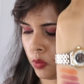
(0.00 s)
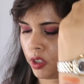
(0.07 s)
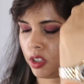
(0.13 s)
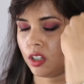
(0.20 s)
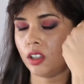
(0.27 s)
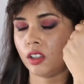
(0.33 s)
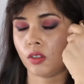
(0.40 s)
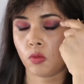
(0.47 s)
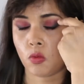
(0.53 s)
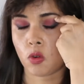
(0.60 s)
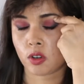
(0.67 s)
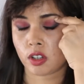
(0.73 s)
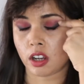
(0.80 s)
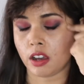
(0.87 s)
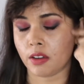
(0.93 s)
which is
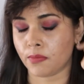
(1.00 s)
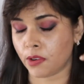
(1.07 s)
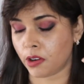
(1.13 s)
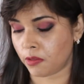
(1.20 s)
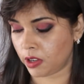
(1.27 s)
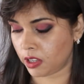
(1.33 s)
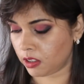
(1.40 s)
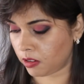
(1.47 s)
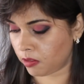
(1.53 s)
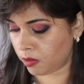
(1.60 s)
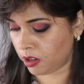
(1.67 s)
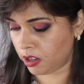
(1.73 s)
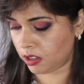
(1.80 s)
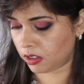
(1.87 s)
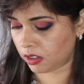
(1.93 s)
what I'm wearing in the
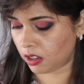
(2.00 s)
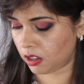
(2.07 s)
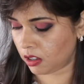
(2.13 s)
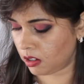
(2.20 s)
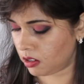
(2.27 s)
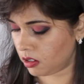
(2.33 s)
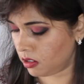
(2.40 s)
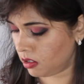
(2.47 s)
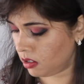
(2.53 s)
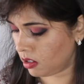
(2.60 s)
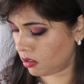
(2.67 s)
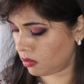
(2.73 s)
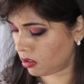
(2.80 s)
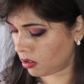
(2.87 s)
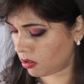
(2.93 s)
crease and in the
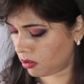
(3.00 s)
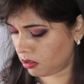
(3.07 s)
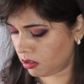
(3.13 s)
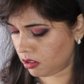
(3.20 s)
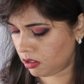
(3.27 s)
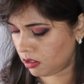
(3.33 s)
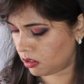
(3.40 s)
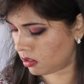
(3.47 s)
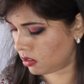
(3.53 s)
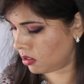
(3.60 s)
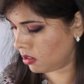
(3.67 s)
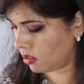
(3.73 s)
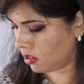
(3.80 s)
outer corners.